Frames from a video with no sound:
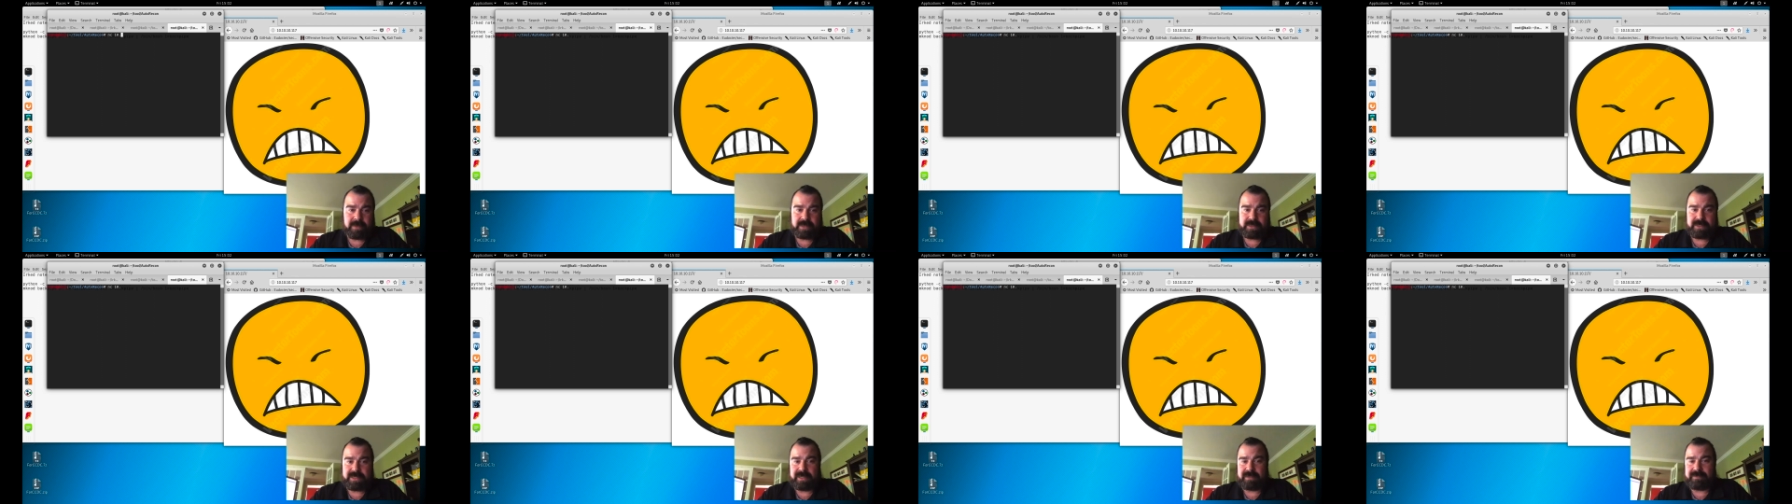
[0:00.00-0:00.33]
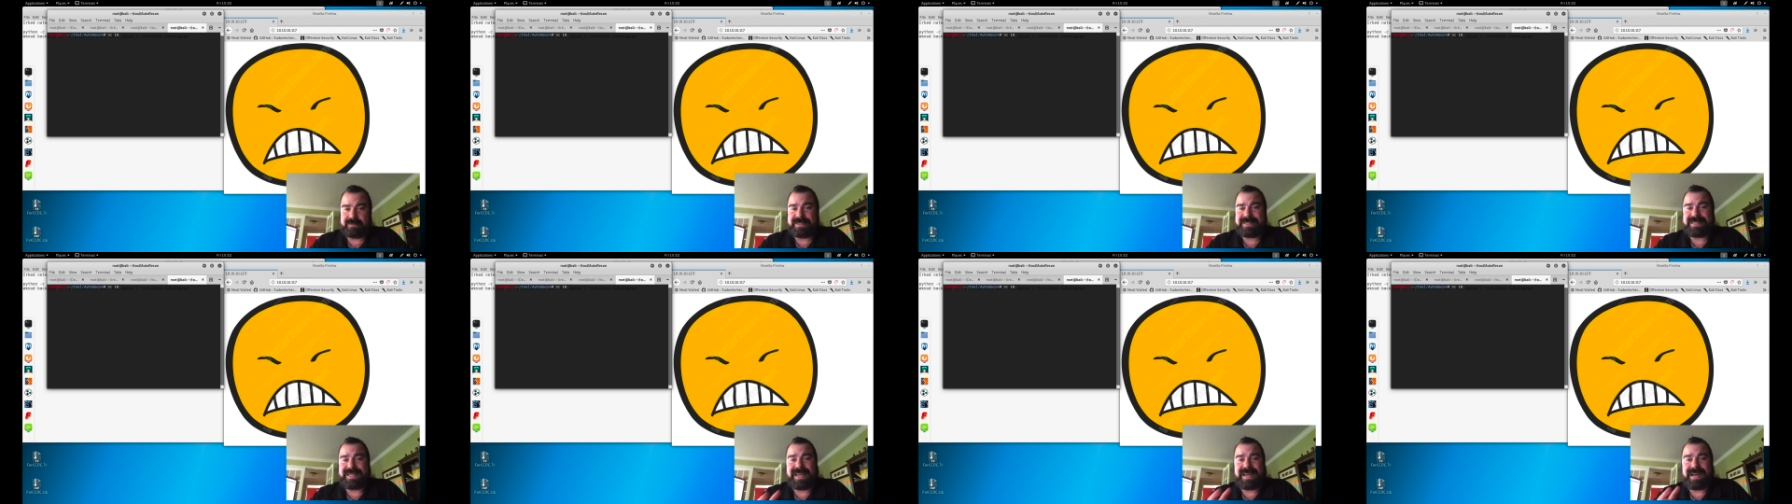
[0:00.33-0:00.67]
to at
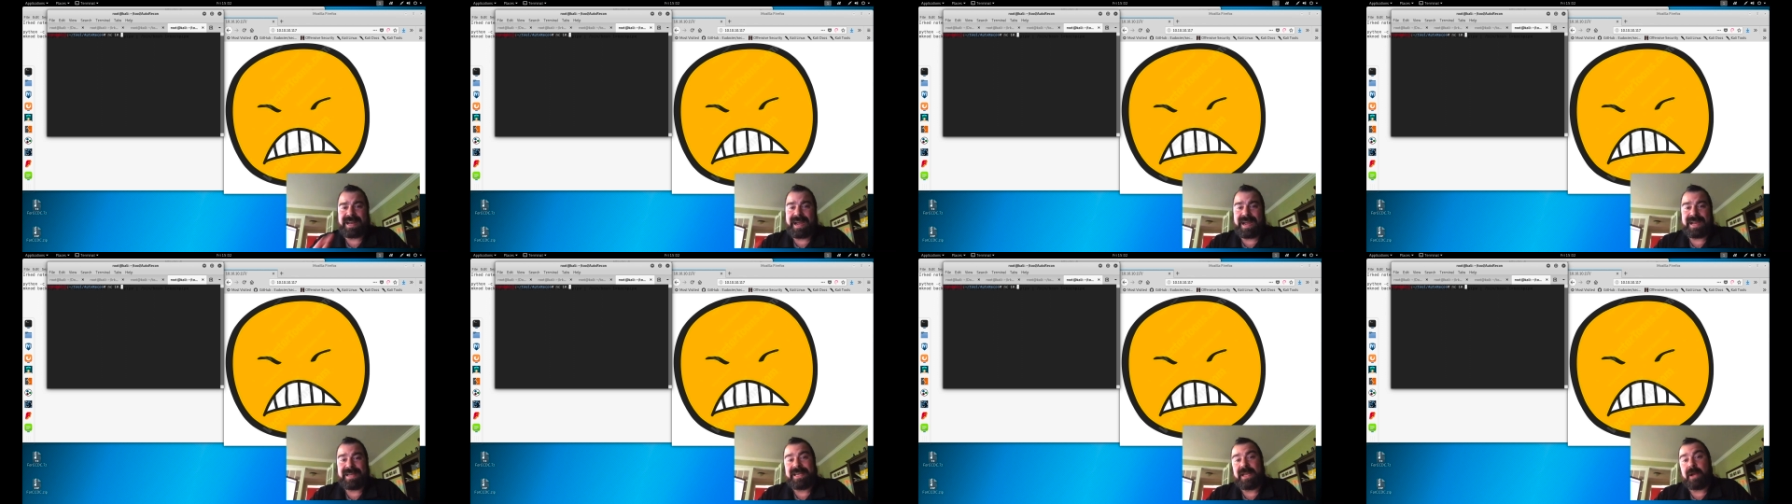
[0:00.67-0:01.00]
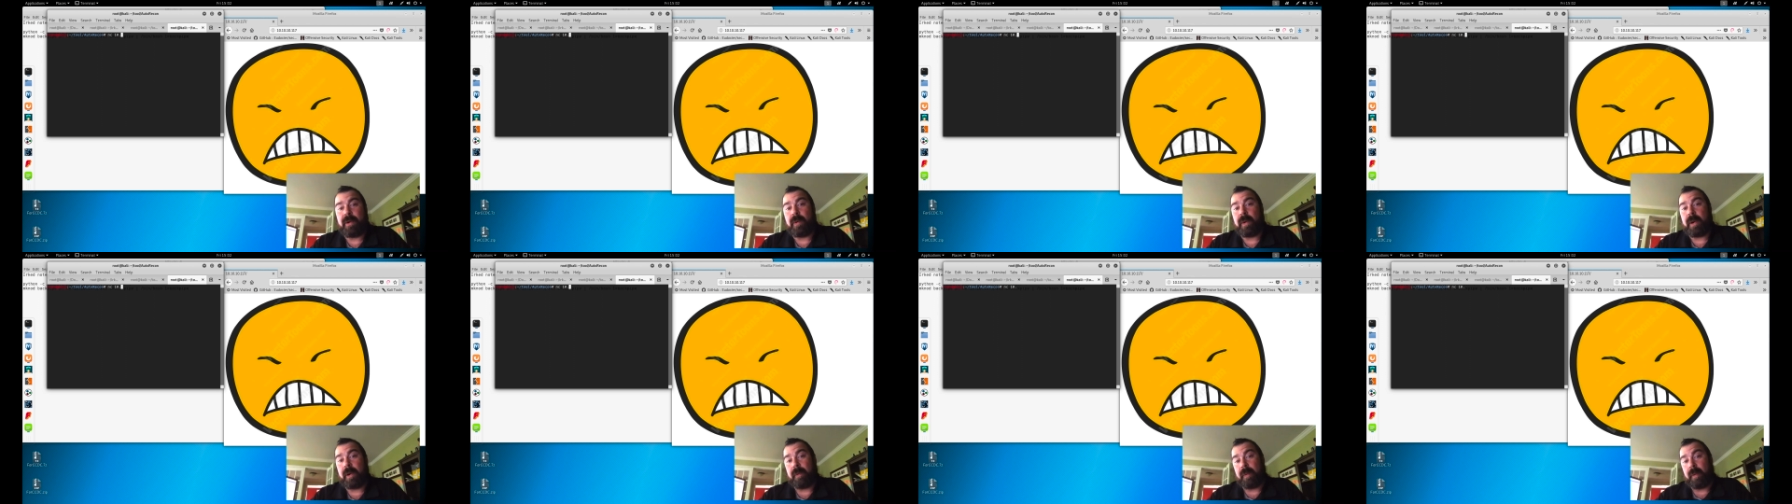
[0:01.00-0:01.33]
least get an idea
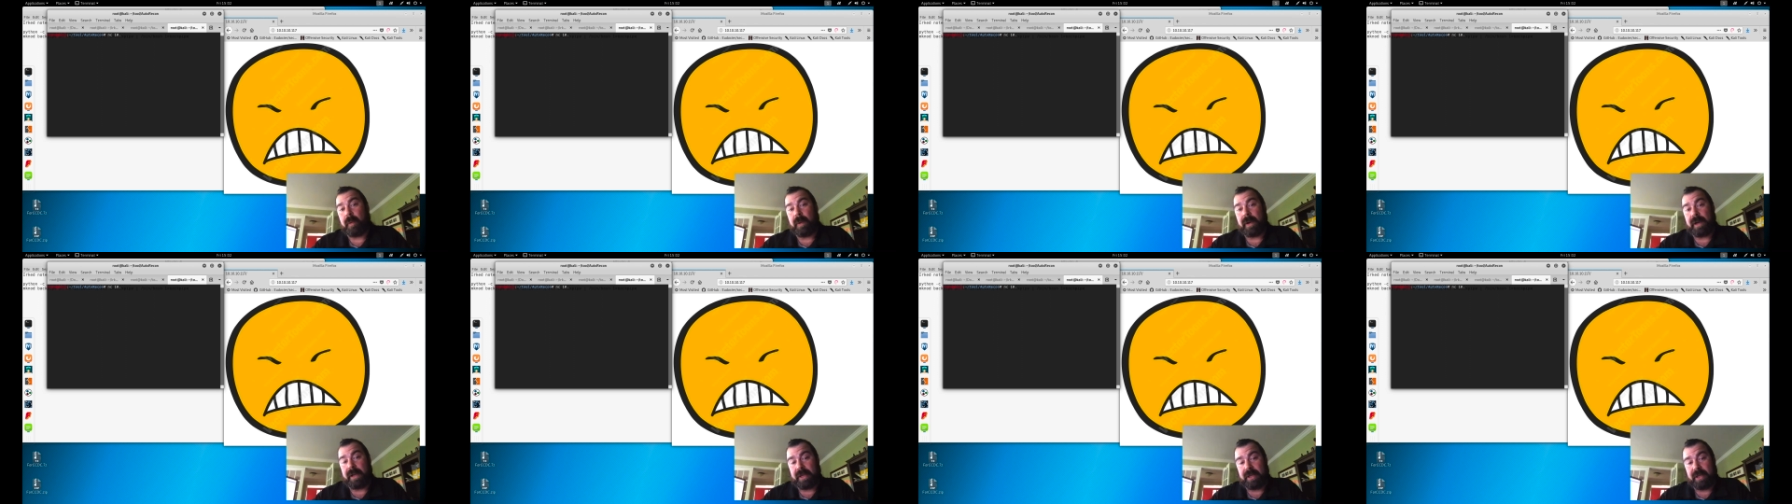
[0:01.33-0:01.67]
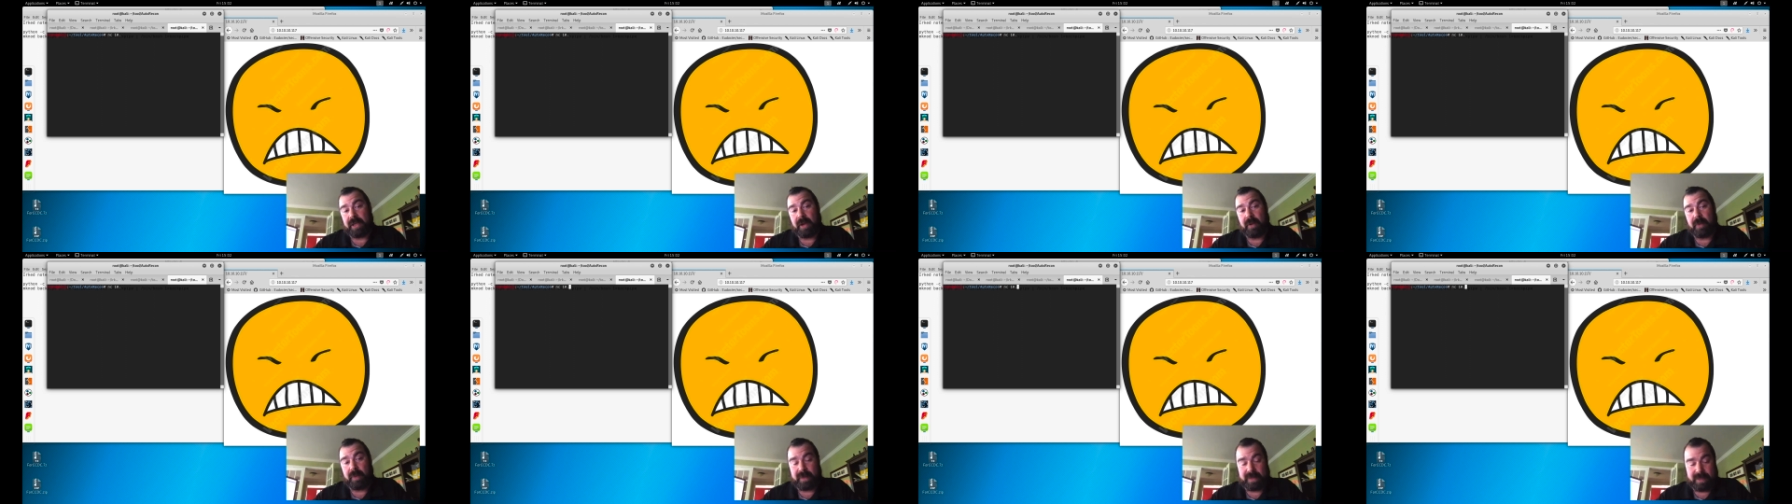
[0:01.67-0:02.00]
where we want to
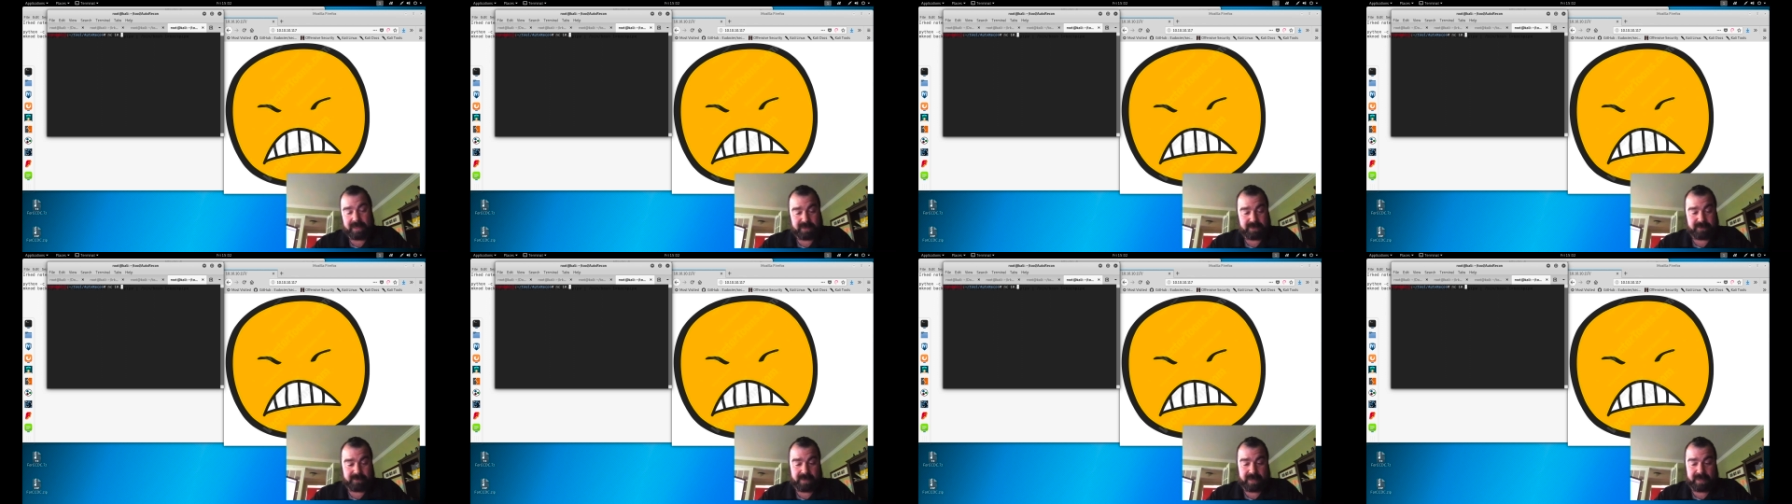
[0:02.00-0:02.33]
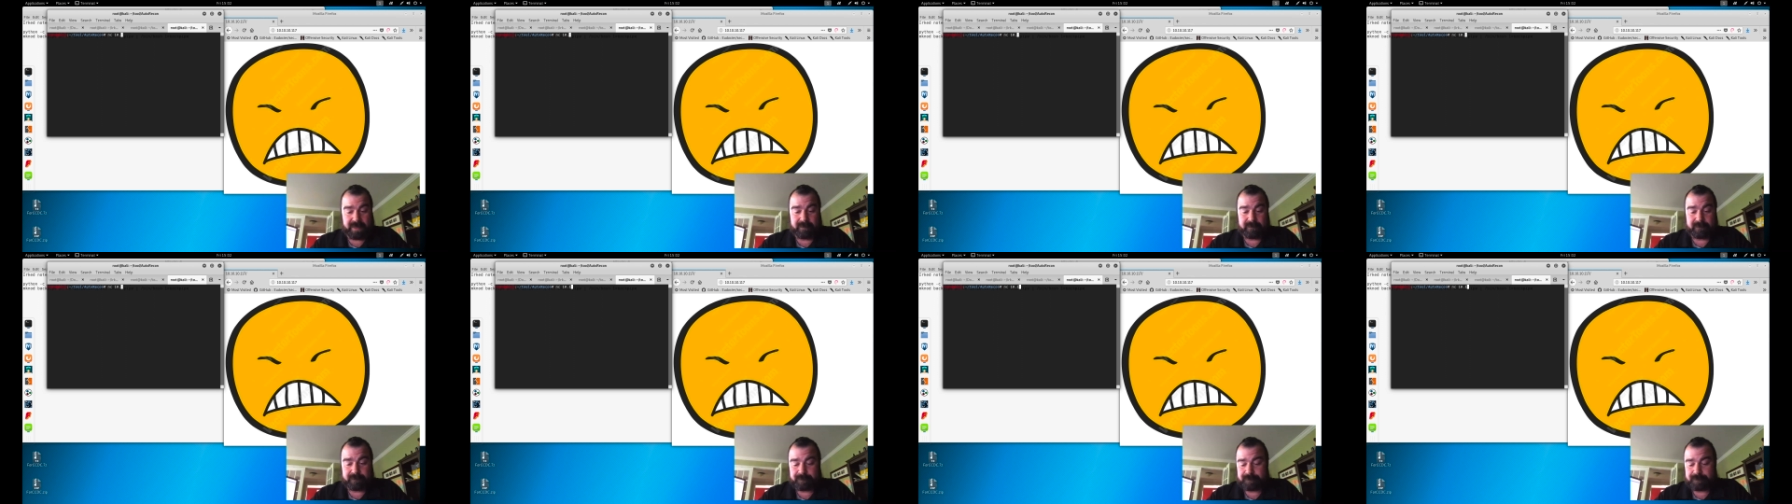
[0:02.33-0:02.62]
go with this, right?